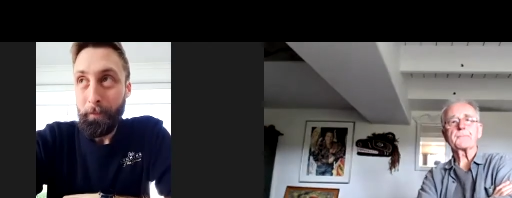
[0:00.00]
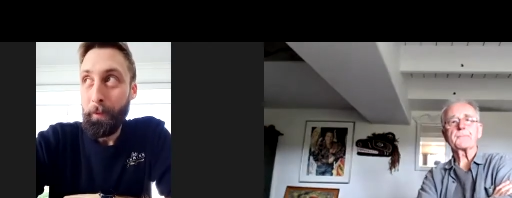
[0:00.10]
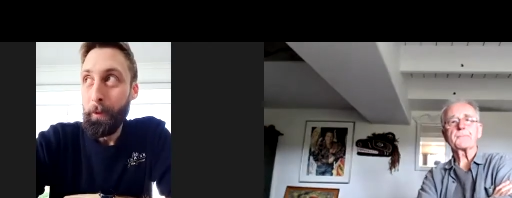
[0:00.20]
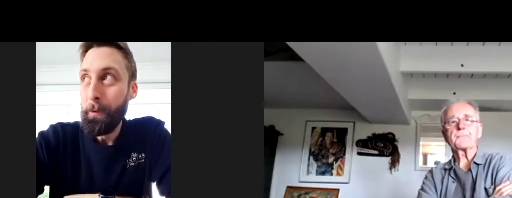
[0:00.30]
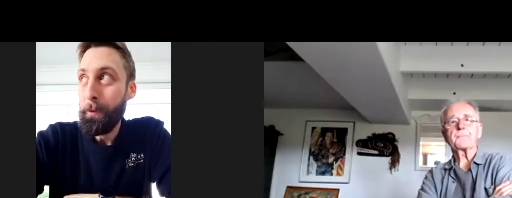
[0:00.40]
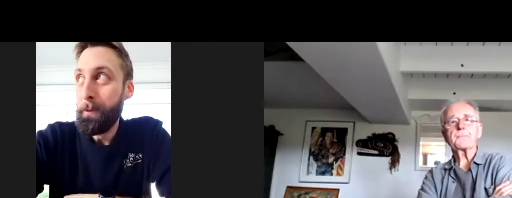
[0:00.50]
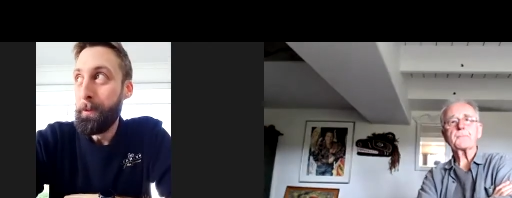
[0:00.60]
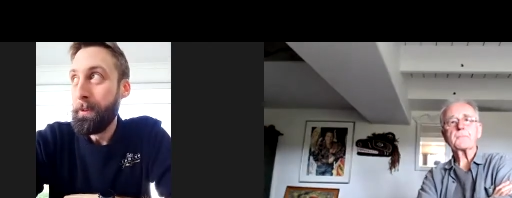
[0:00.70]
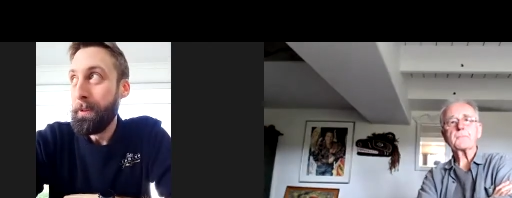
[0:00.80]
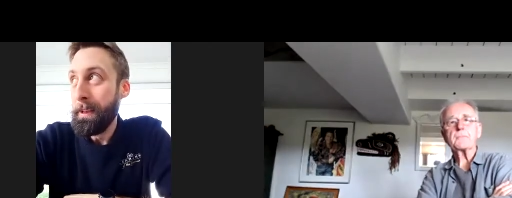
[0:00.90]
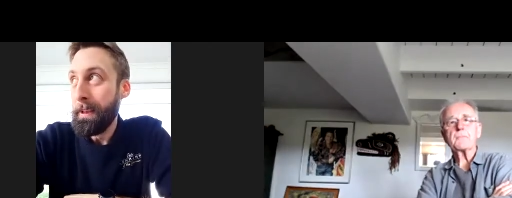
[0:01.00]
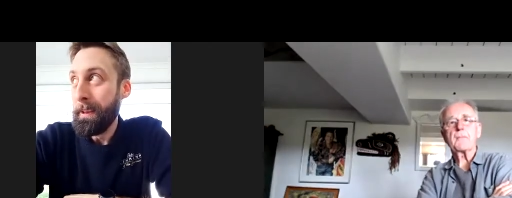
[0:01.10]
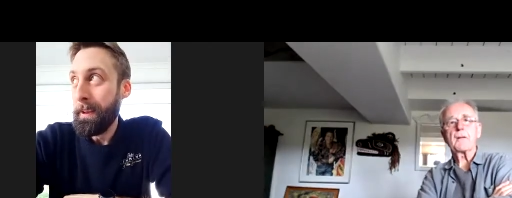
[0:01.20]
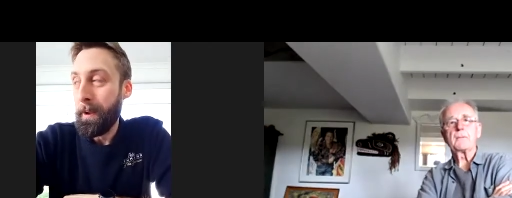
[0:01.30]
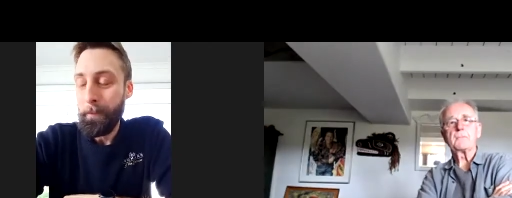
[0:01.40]
Speaker 1: foods,
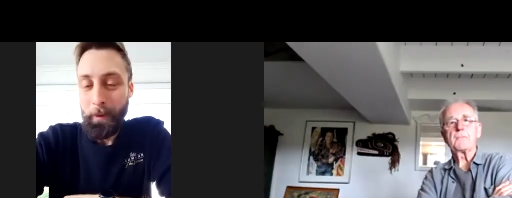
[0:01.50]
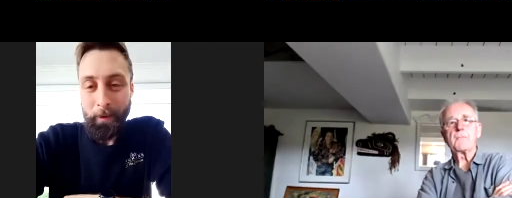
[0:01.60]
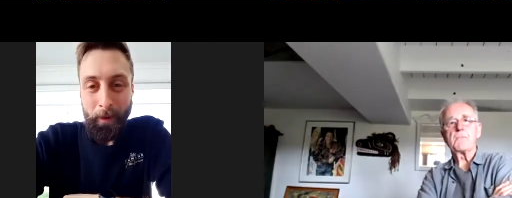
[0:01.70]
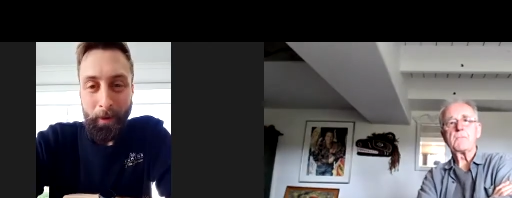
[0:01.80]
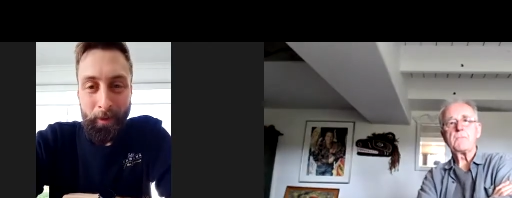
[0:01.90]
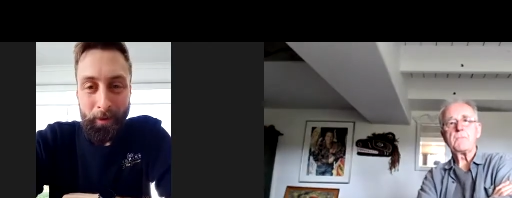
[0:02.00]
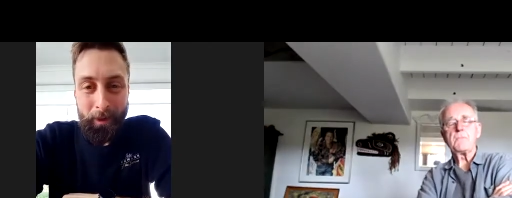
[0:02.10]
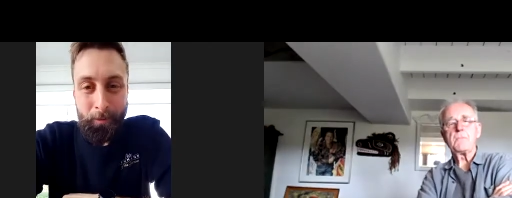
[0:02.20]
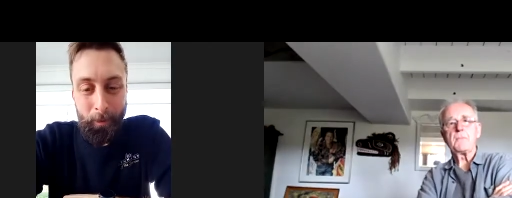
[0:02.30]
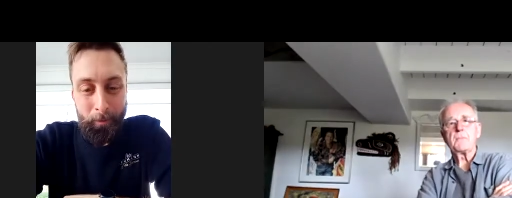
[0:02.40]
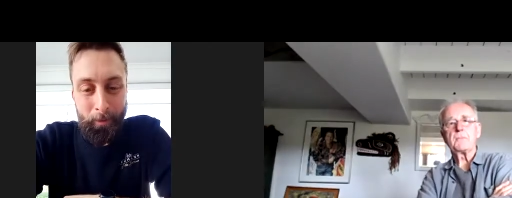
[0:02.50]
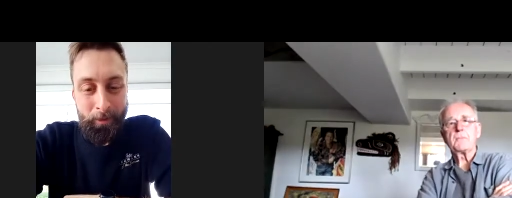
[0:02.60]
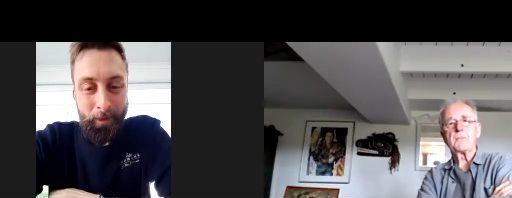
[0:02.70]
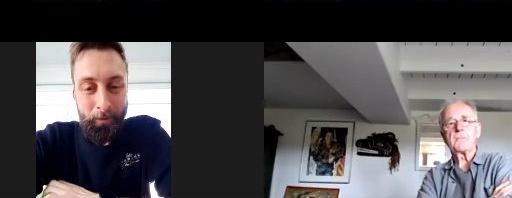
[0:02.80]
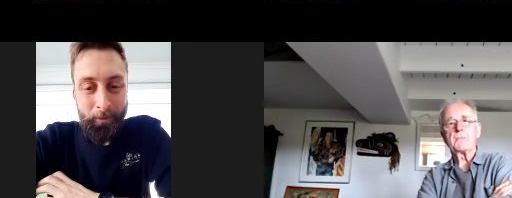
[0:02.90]
you know, when, when I like to spoil
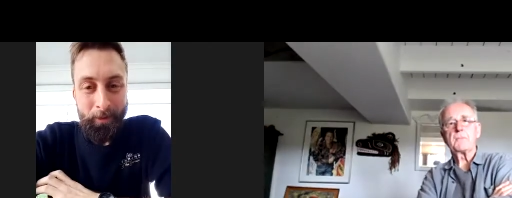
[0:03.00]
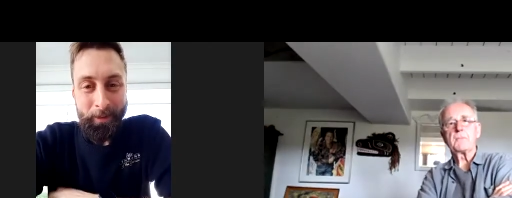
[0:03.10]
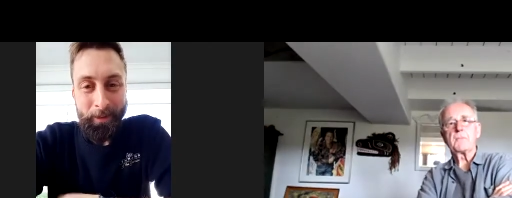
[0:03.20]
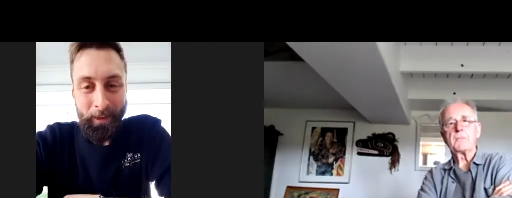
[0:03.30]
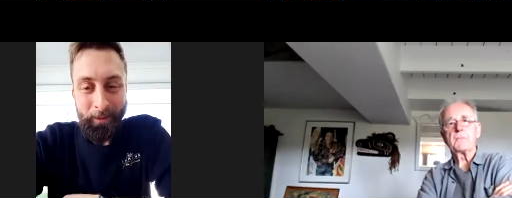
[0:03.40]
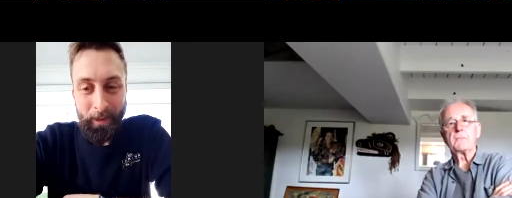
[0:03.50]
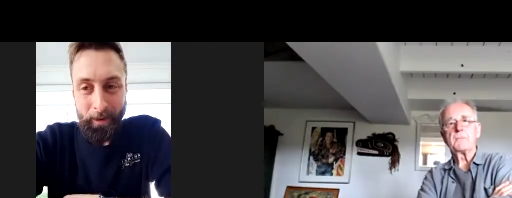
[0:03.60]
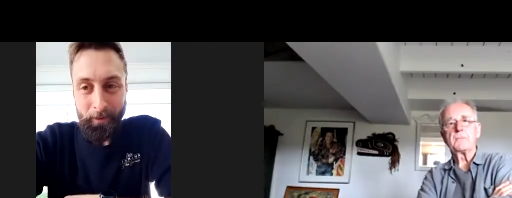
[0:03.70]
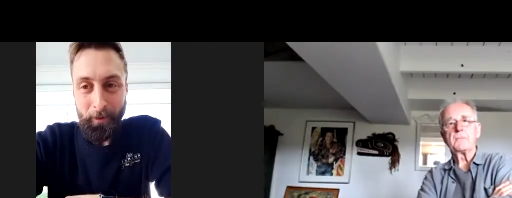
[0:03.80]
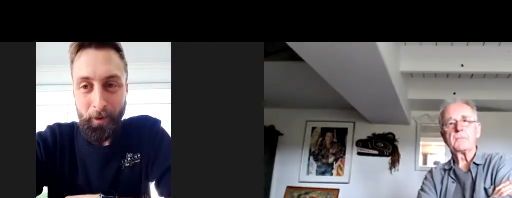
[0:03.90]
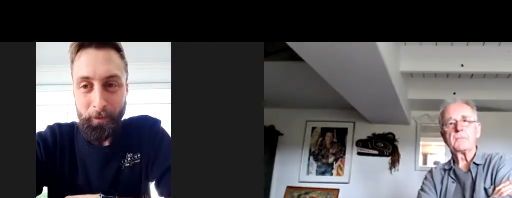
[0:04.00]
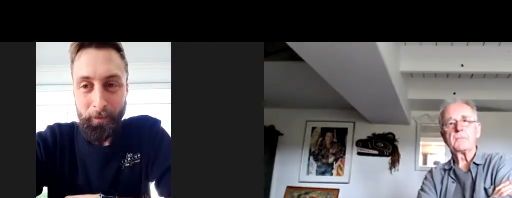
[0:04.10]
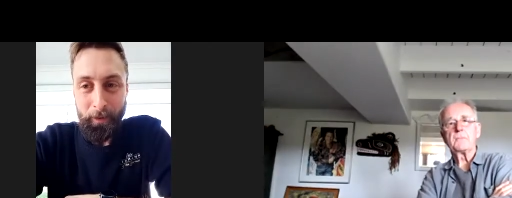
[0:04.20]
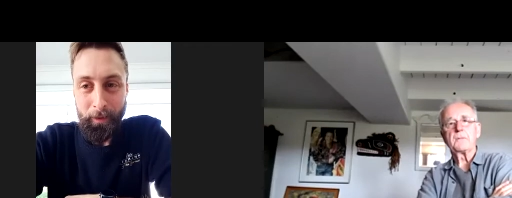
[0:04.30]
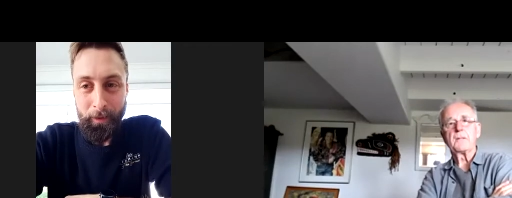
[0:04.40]
myself is is get a Scotch
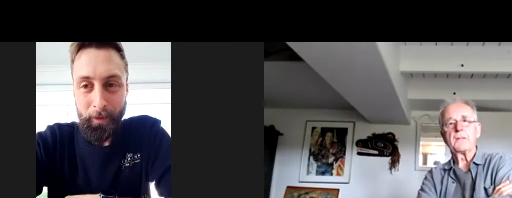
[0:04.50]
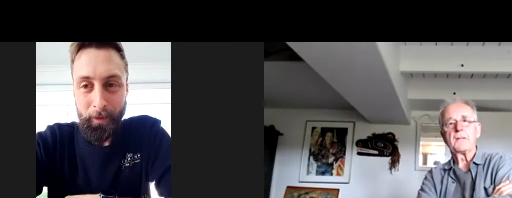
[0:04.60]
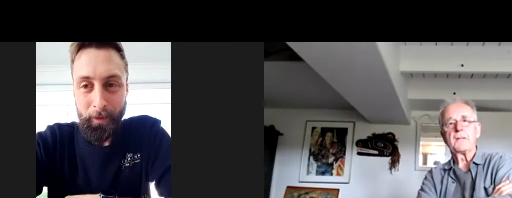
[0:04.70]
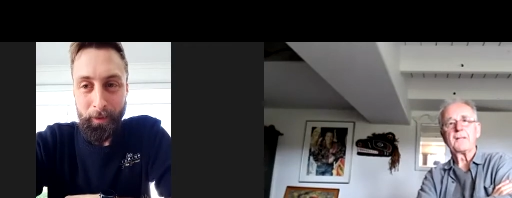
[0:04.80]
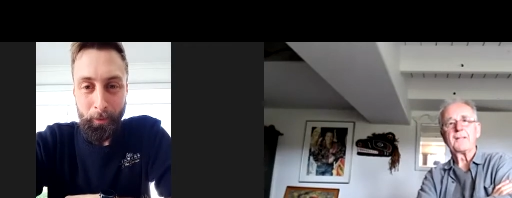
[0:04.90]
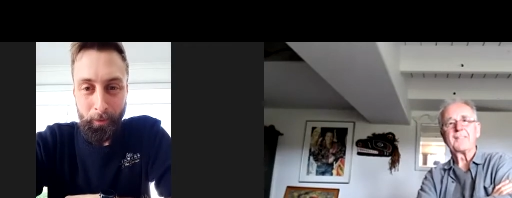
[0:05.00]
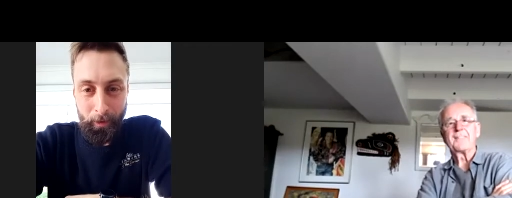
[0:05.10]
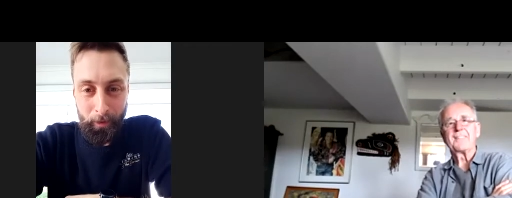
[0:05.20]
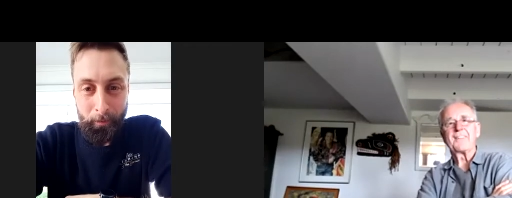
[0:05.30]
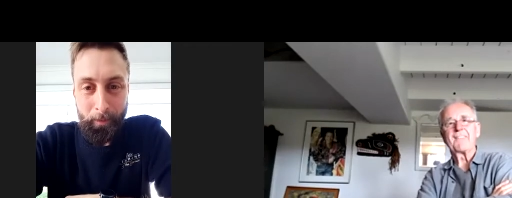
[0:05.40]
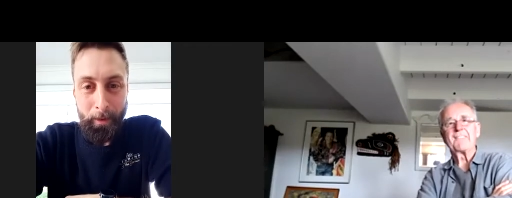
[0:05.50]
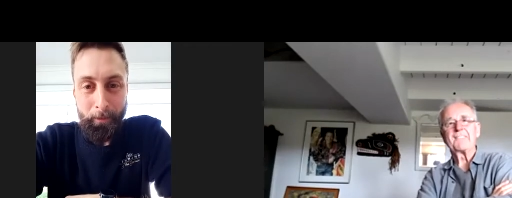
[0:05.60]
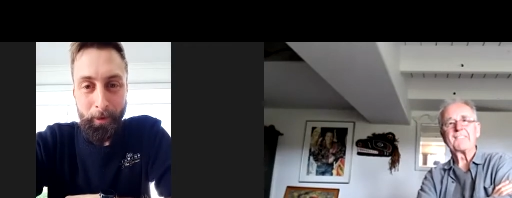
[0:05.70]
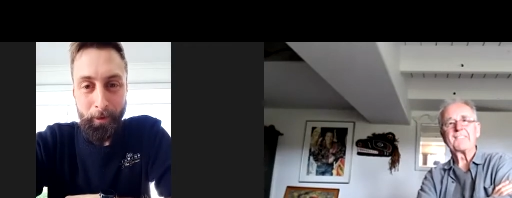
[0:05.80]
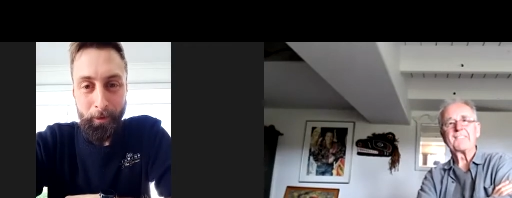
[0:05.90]
fillet and put it on the
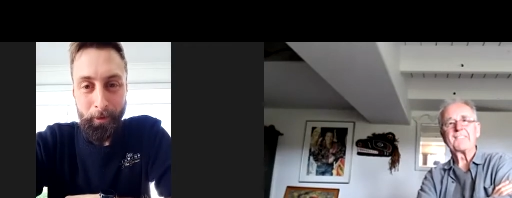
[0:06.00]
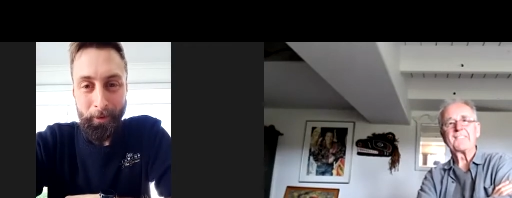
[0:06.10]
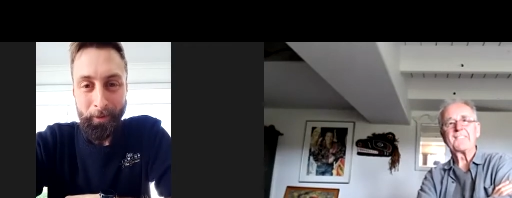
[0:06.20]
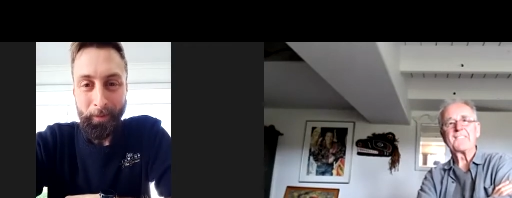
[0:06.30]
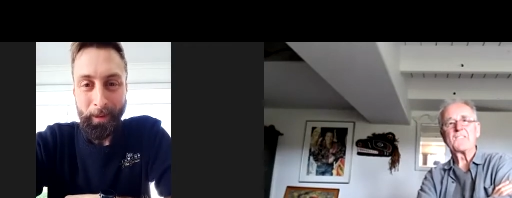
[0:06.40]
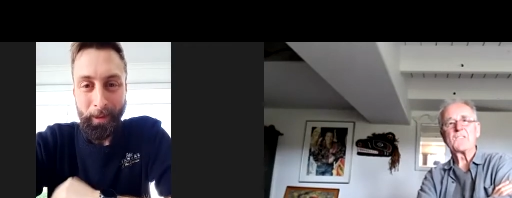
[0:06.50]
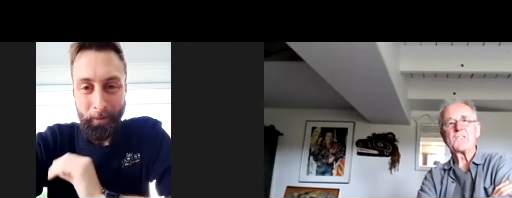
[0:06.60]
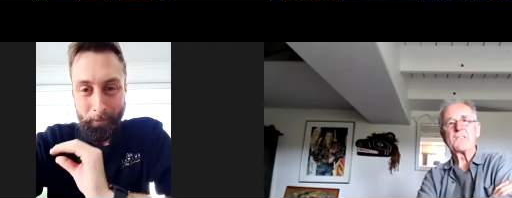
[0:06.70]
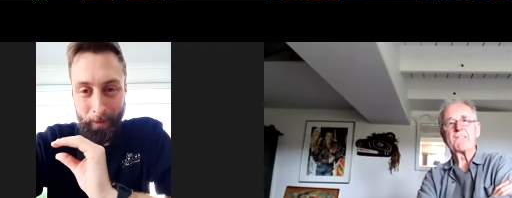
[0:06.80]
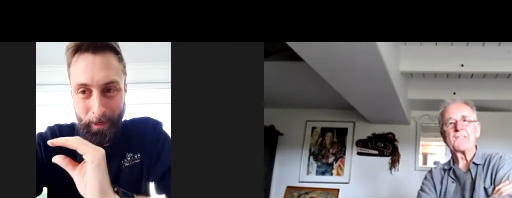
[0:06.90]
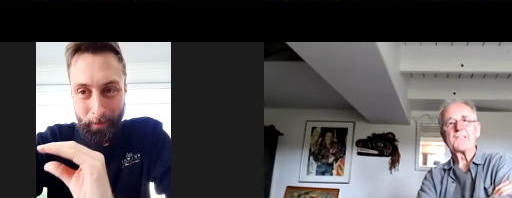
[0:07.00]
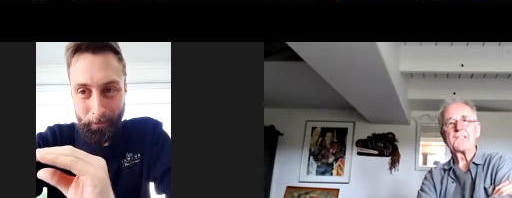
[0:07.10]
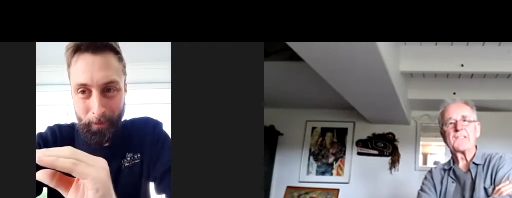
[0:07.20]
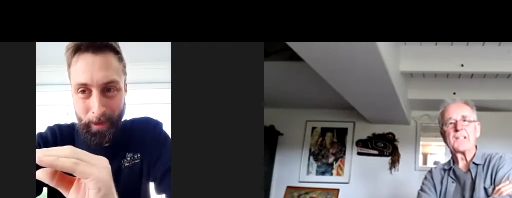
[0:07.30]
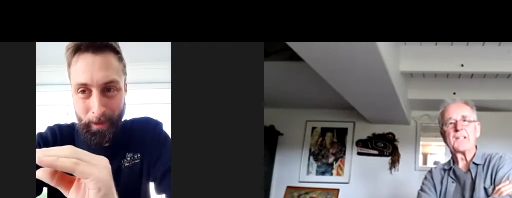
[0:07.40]
barbecue, medium
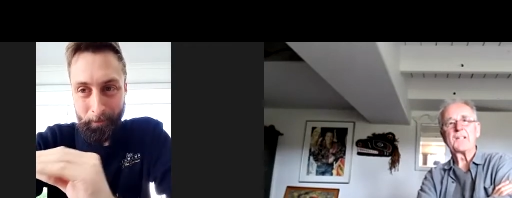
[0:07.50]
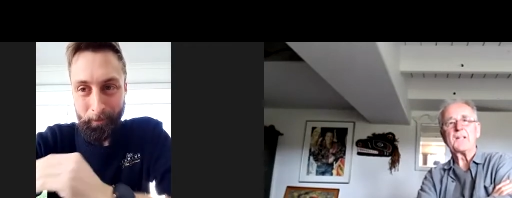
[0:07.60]
rare,